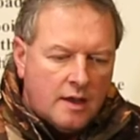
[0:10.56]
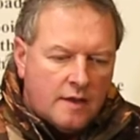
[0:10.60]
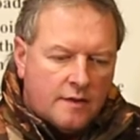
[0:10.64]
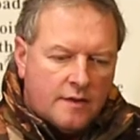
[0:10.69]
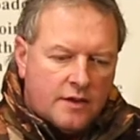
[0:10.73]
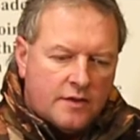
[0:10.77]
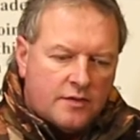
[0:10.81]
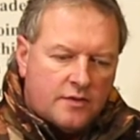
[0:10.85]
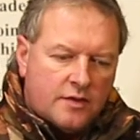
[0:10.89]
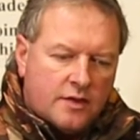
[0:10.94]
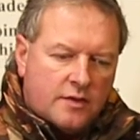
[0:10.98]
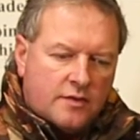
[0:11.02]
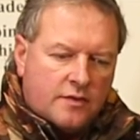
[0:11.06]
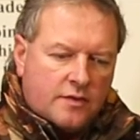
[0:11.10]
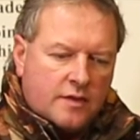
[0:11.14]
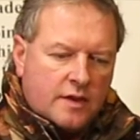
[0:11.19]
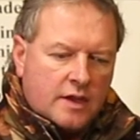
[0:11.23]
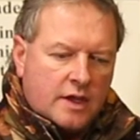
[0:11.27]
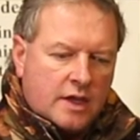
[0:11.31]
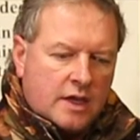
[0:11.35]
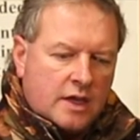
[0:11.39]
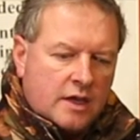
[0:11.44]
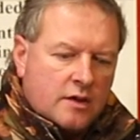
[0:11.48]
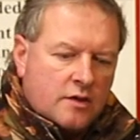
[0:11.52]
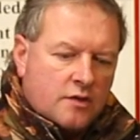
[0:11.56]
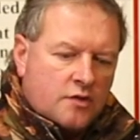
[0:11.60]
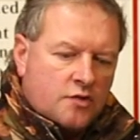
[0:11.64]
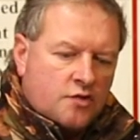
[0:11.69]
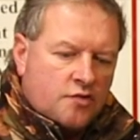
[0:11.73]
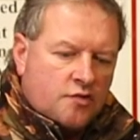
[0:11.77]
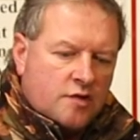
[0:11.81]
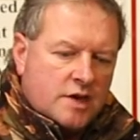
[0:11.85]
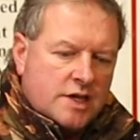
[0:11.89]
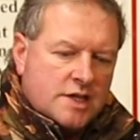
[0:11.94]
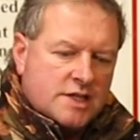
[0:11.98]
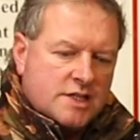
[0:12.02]
This is the
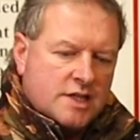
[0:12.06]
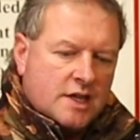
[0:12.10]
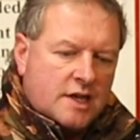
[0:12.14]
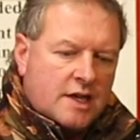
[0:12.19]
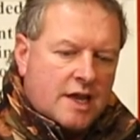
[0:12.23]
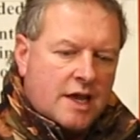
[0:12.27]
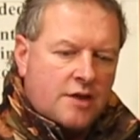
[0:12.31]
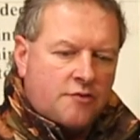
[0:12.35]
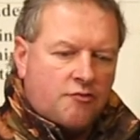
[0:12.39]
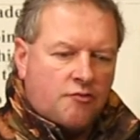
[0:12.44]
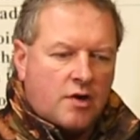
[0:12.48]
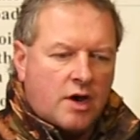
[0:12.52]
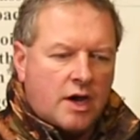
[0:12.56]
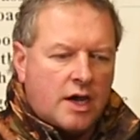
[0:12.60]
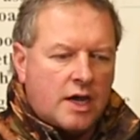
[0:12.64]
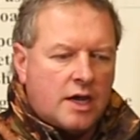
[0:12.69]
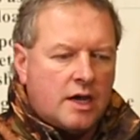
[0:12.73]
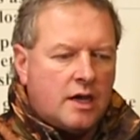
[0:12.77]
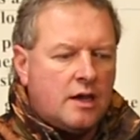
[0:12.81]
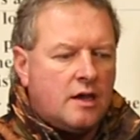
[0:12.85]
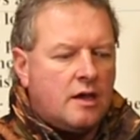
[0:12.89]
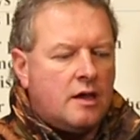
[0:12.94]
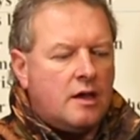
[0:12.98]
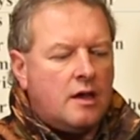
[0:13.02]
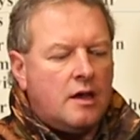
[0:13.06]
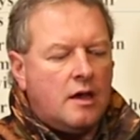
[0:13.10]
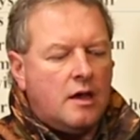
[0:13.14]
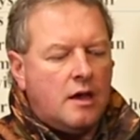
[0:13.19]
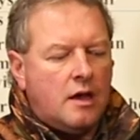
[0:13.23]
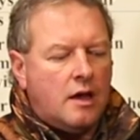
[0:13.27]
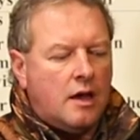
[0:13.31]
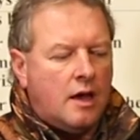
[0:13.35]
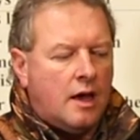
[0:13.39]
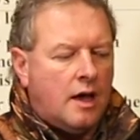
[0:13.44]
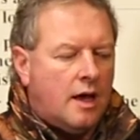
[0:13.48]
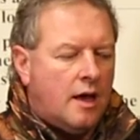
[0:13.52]
Tracer LEDRay
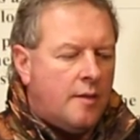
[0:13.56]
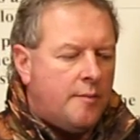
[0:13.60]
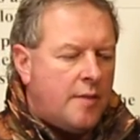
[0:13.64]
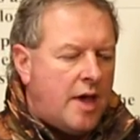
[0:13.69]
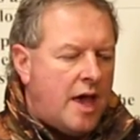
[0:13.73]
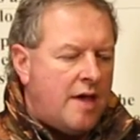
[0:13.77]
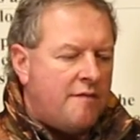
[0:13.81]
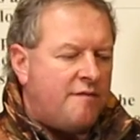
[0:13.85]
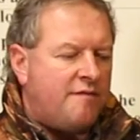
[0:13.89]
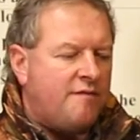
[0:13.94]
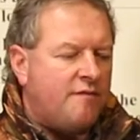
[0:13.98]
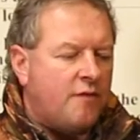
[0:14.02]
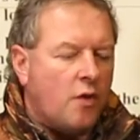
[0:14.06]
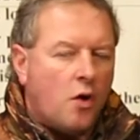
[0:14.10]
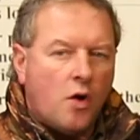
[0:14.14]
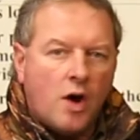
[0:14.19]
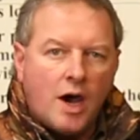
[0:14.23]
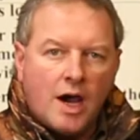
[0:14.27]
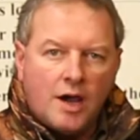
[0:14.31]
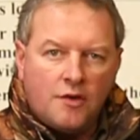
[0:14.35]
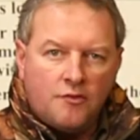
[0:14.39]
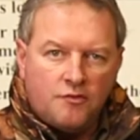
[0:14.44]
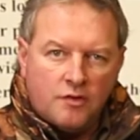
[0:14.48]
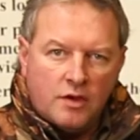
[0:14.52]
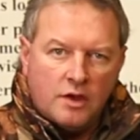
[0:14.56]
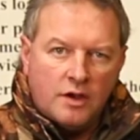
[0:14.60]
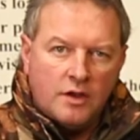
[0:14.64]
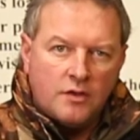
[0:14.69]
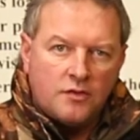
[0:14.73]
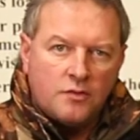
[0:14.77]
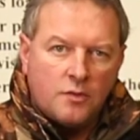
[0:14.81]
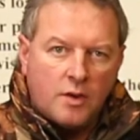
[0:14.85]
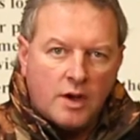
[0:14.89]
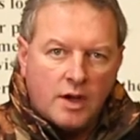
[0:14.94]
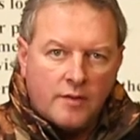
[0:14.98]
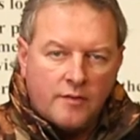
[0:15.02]
F400.
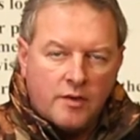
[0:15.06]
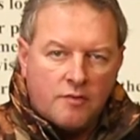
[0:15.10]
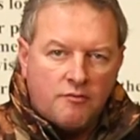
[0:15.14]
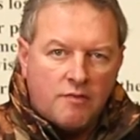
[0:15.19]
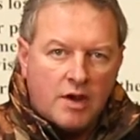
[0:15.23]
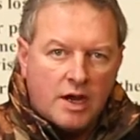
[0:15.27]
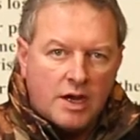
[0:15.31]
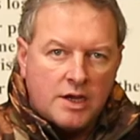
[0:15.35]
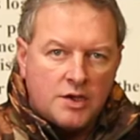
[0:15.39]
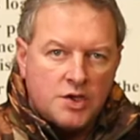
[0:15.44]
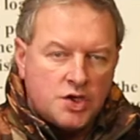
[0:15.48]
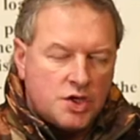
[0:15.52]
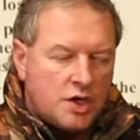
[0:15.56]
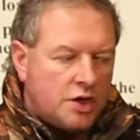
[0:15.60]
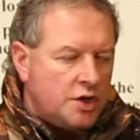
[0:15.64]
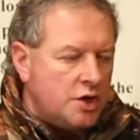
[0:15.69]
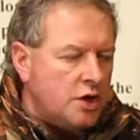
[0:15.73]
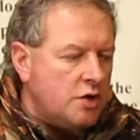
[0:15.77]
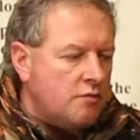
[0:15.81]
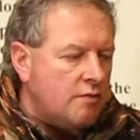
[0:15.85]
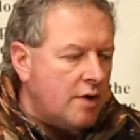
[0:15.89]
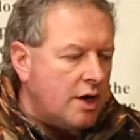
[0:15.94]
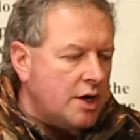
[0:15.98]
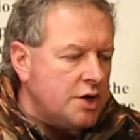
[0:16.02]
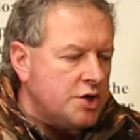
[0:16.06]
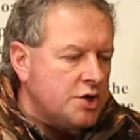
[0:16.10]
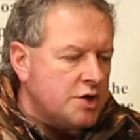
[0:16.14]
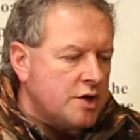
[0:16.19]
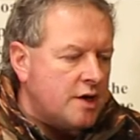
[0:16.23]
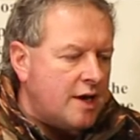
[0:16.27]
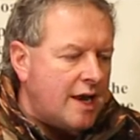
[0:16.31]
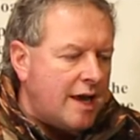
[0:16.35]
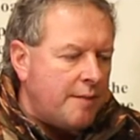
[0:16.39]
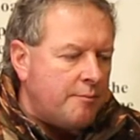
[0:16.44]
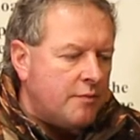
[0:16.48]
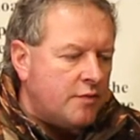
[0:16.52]
It's one of a new range of
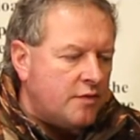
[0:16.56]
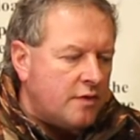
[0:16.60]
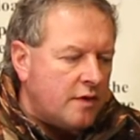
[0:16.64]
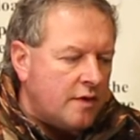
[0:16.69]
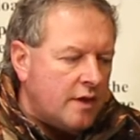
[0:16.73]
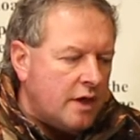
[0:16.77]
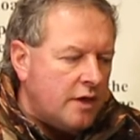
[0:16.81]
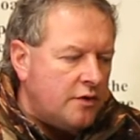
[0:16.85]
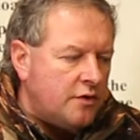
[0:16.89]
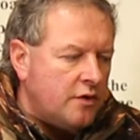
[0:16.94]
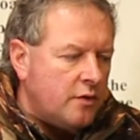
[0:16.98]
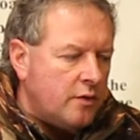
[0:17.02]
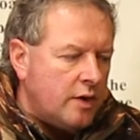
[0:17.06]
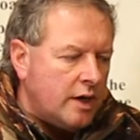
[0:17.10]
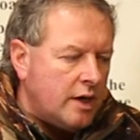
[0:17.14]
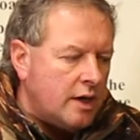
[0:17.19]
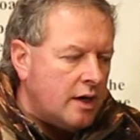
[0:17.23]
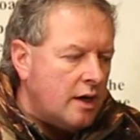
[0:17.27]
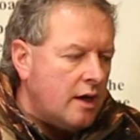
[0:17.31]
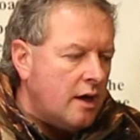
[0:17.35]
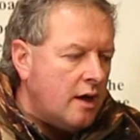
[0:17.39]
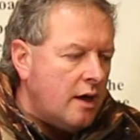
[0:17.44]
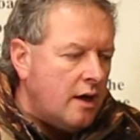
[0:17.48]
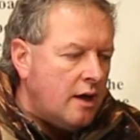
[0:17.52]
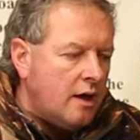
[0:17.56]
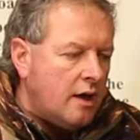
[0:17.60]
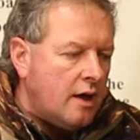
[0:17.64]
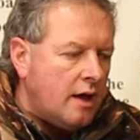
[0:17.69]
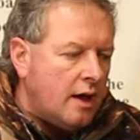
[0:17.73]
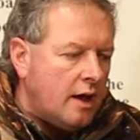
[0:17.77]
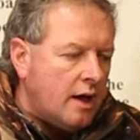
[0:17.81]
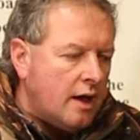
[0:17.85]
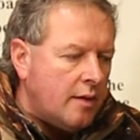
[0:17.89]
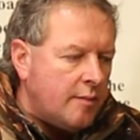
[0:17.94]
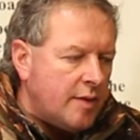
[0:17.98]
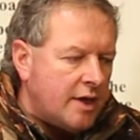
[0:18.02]
lamps that they're doing.
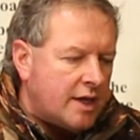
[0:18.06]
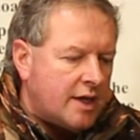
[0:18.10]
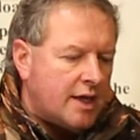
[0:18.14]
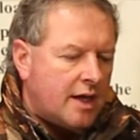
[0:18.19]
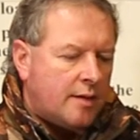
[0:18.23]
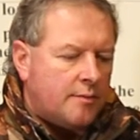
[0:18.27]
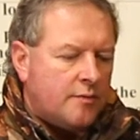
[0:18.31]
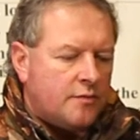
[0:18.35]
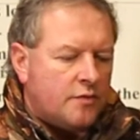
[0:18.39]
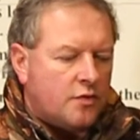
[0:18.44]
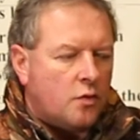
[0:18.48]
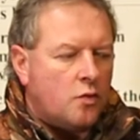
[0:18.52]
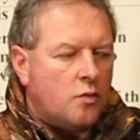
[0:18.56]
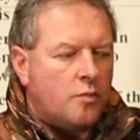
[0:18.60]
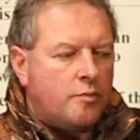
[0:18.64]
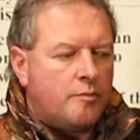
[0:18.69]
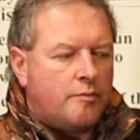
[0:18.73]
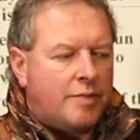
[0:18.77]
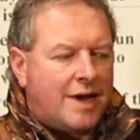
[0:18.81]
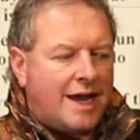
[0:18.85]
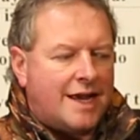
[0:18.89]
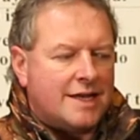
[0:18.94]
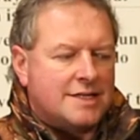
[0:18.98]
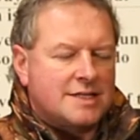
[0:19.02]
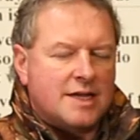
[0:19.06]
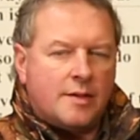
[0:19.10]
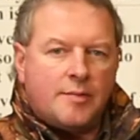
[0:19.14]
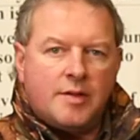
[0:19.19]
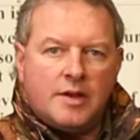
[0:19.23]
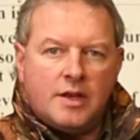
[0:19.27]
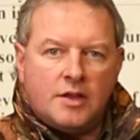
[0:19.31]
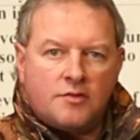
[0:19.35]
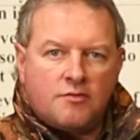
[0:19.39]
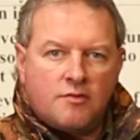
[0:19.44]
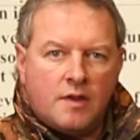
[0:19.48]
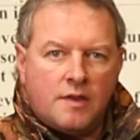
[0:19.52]
It comes all packed up in
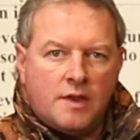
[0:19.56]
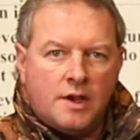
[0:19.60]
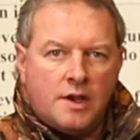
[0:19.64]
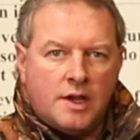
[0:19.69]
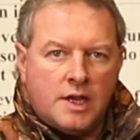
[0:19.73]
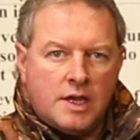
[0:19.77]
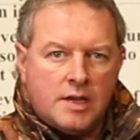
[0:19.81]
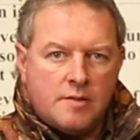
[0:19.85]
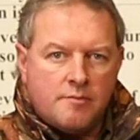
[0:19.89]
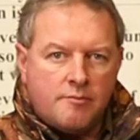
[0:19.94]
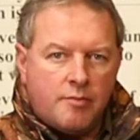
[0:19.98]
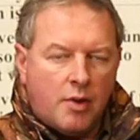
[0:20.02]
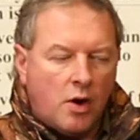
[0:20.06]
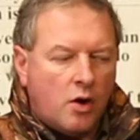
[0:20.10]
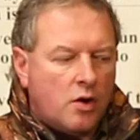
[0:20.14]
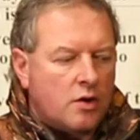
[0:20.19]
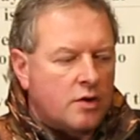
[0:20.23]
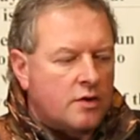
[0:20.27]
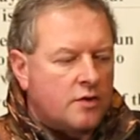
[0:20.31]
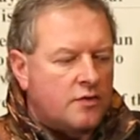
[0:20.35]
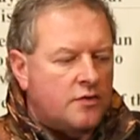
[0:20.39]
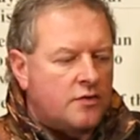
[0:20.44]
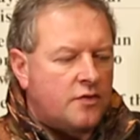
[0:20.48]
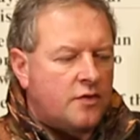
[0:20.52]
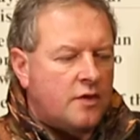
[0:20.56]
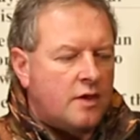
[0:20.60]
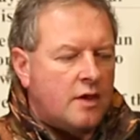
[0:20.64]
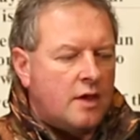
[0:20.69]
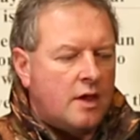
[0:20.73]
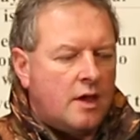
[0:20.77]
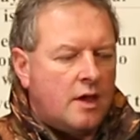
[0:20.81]
this rather neat box.